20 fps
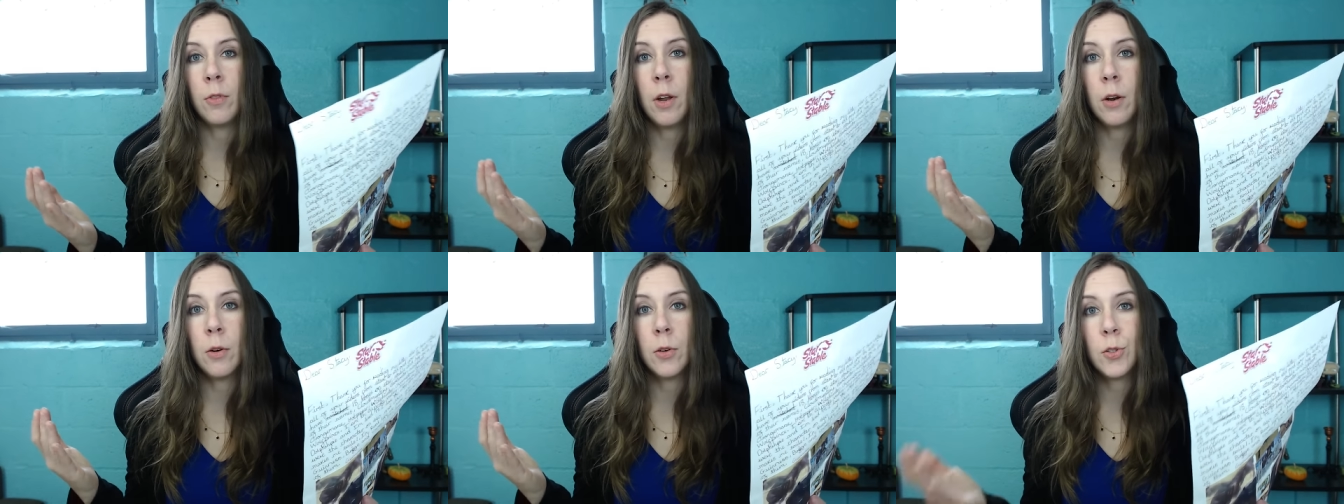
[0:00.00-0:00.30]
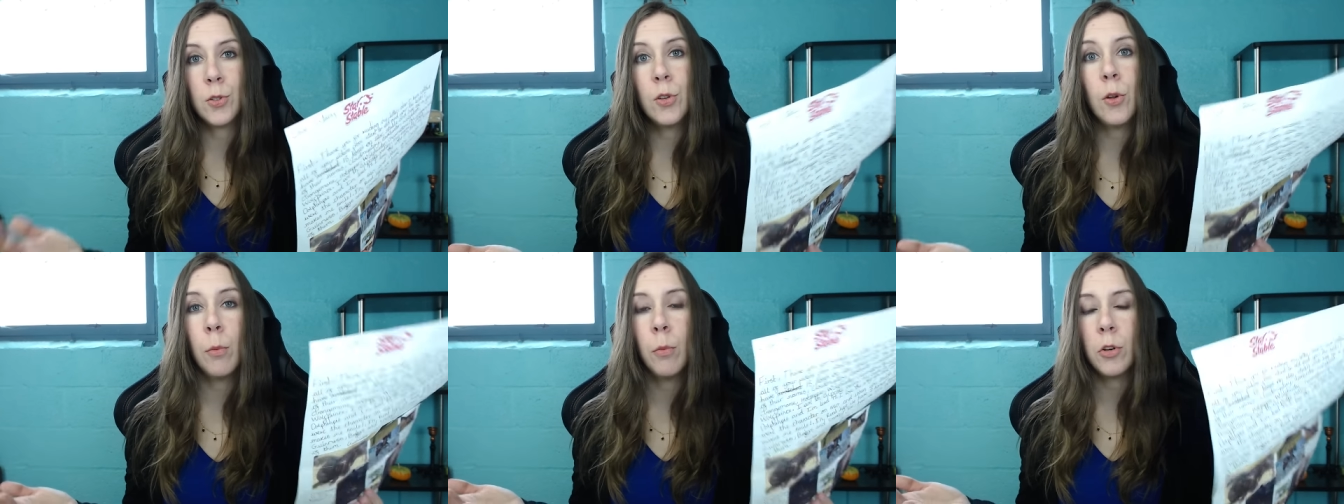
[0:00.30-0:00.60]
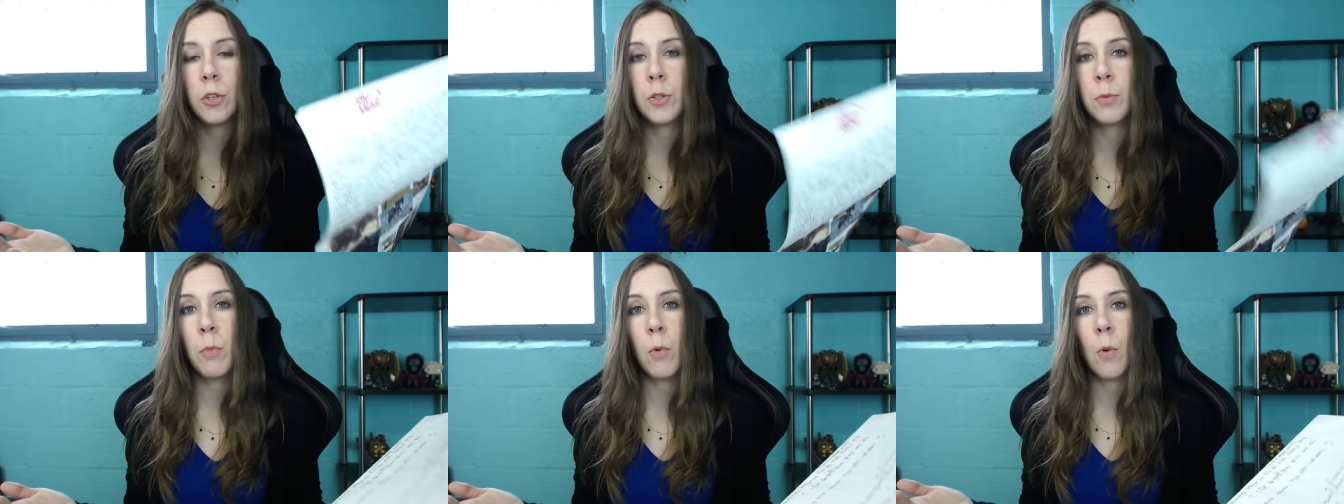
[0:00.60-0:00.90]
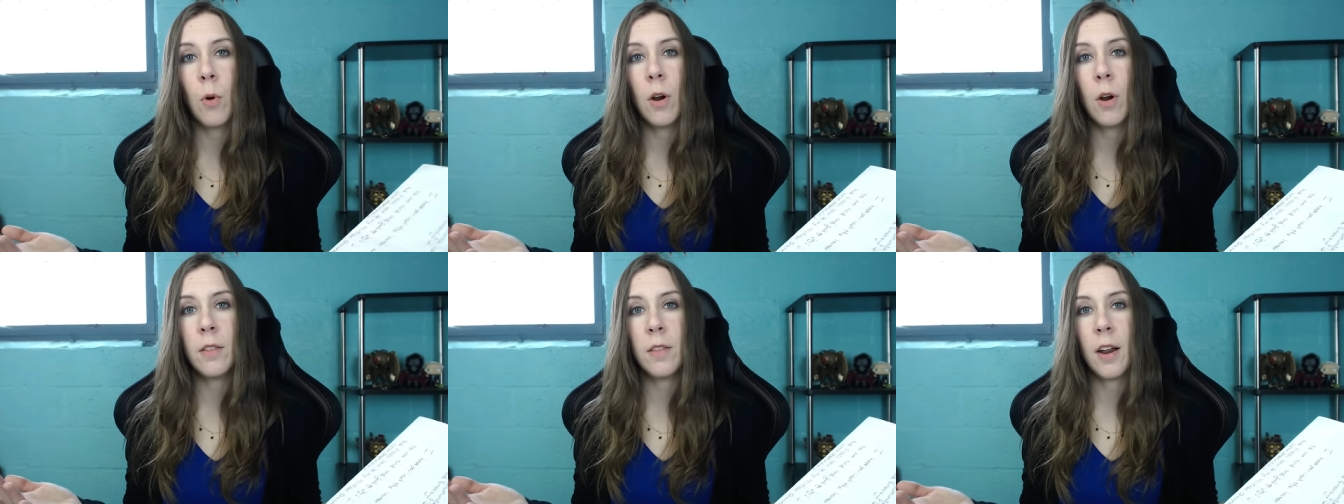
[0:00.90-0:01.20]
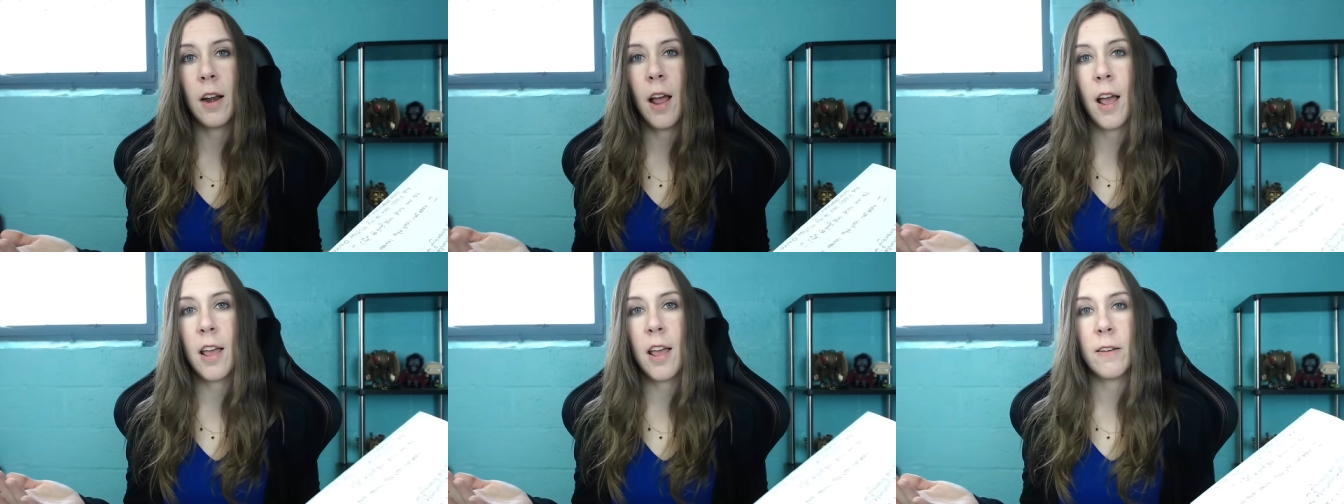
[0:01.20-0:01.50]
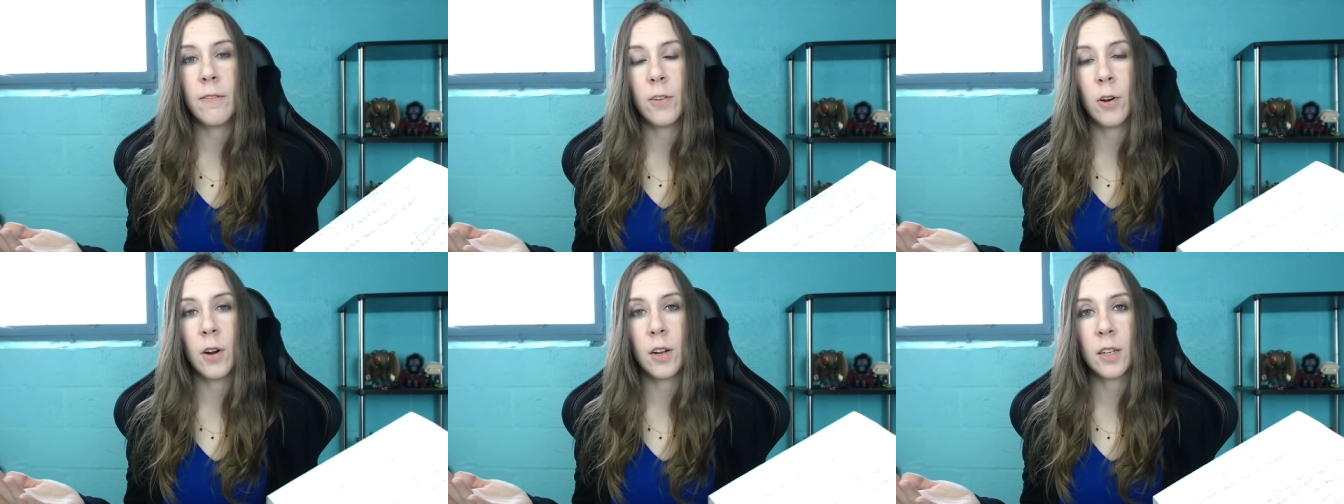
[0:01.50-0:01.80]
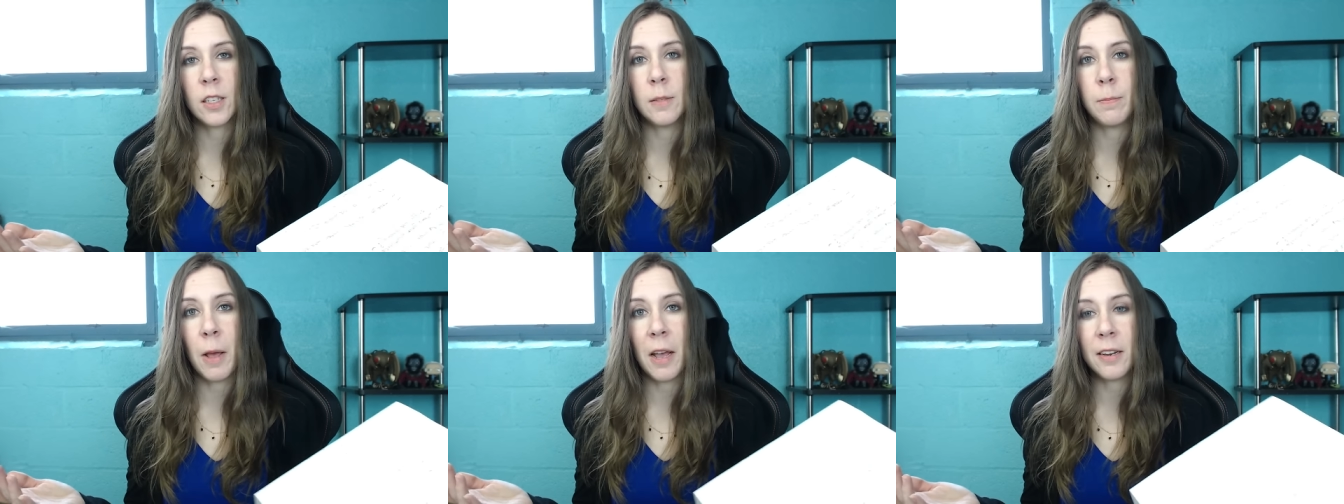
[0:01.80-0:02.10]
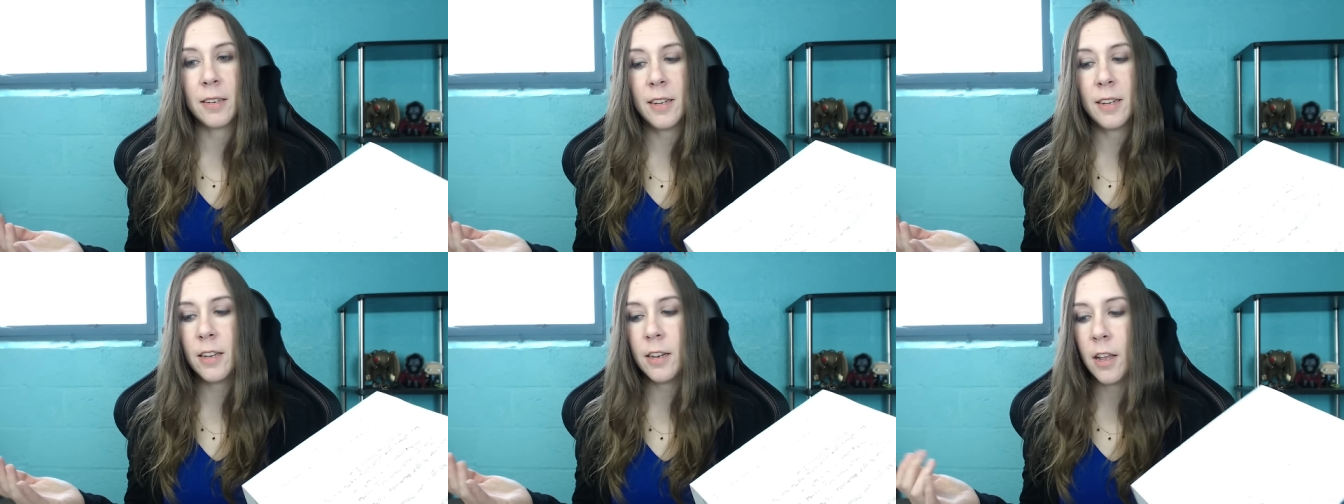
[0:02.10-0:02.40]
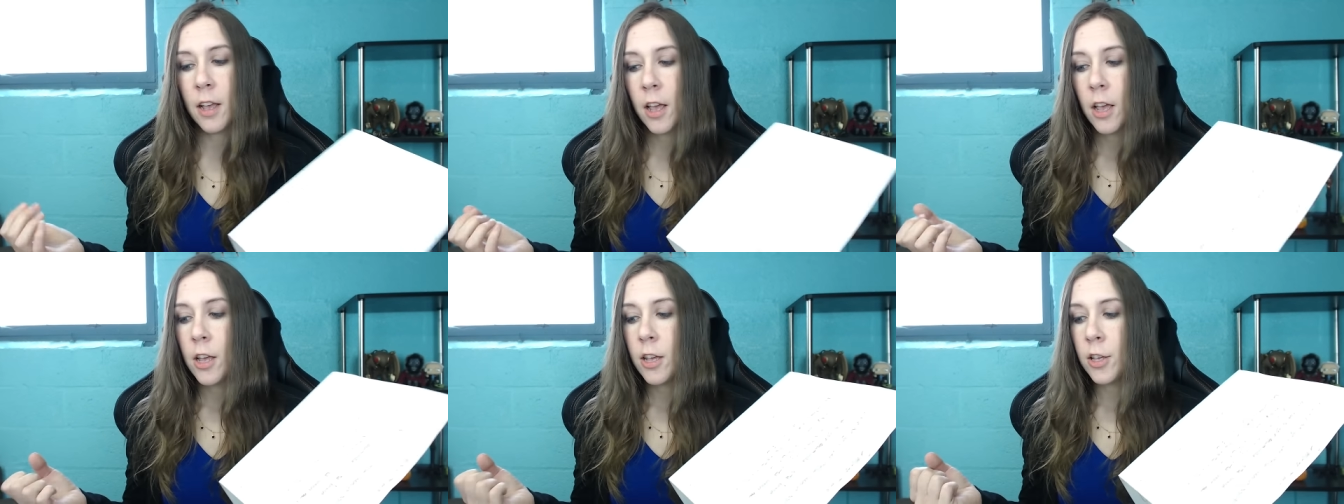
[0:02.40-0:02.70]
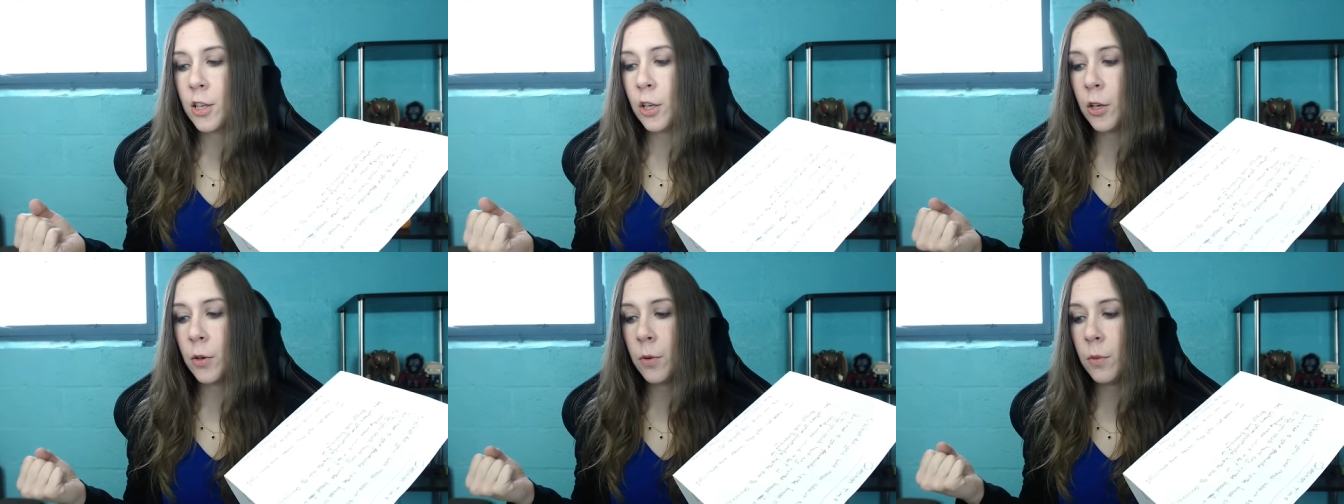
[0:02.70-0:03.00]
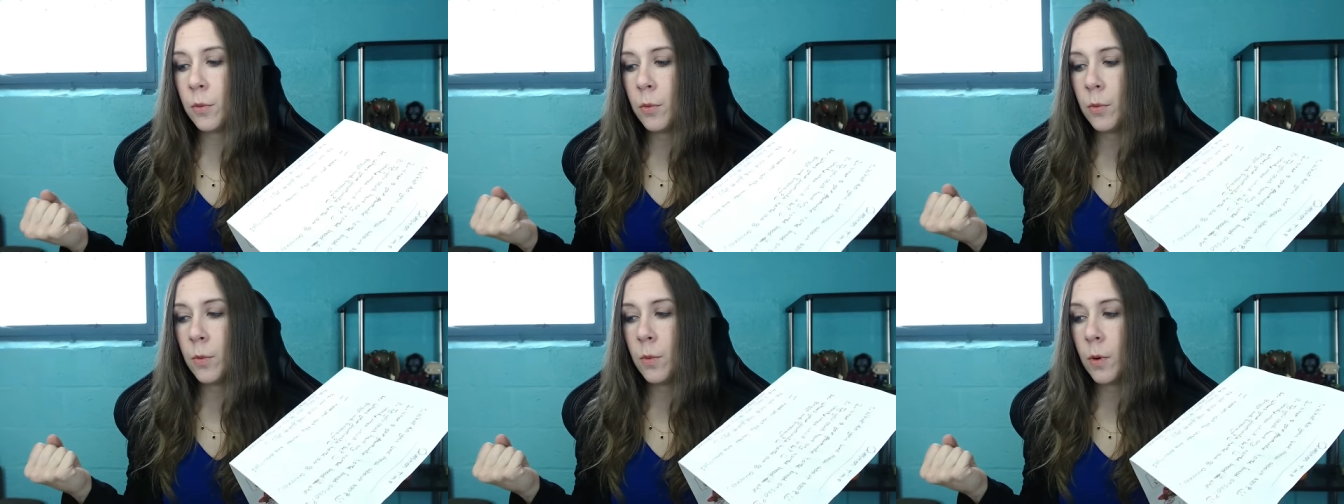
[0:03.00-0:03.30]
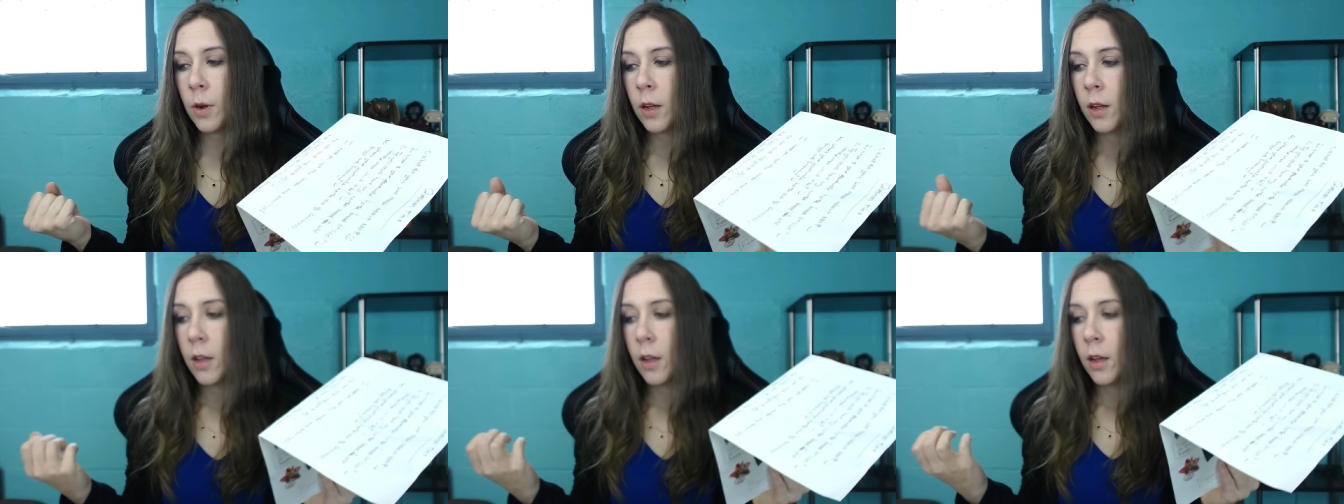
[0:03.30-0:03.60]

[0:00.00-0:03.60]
There's so much more than I ever expected. You